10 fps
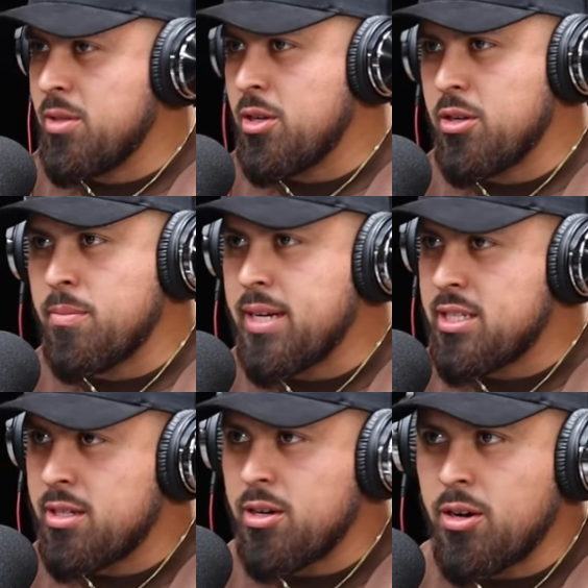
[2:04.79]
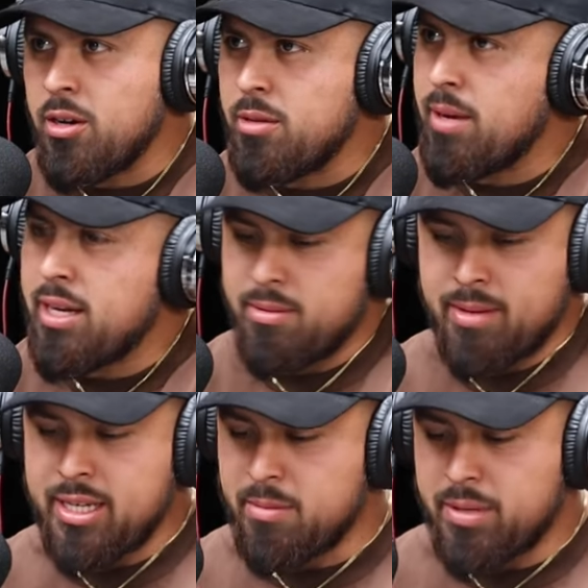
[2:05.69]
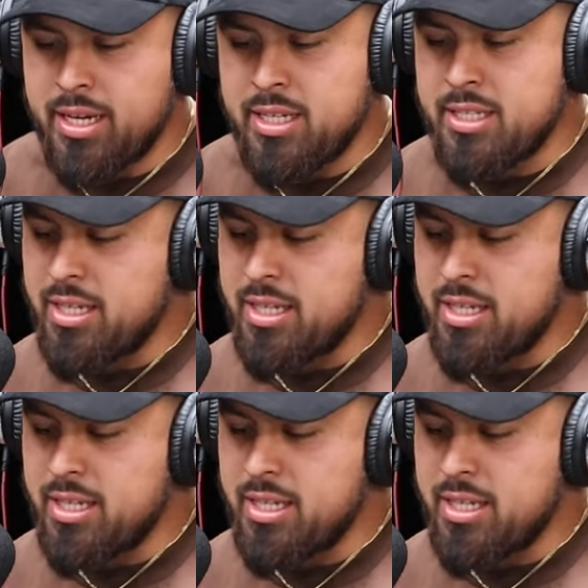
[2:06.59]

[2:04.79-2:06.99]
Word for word: you know you mentioned right right at the beginning